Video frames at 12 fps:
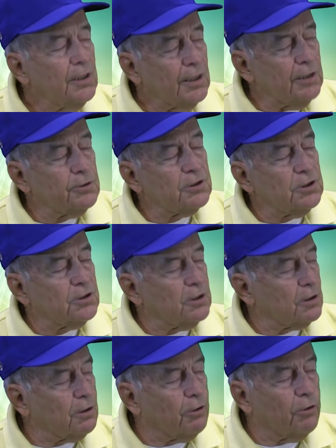He was just
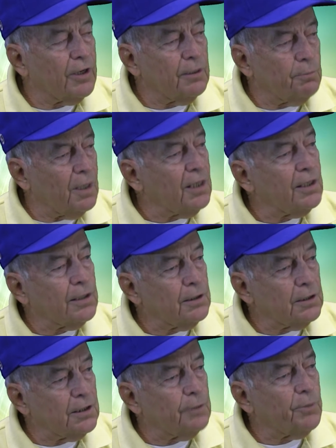a great
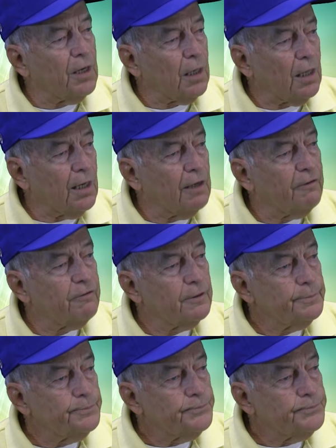mentor in my life.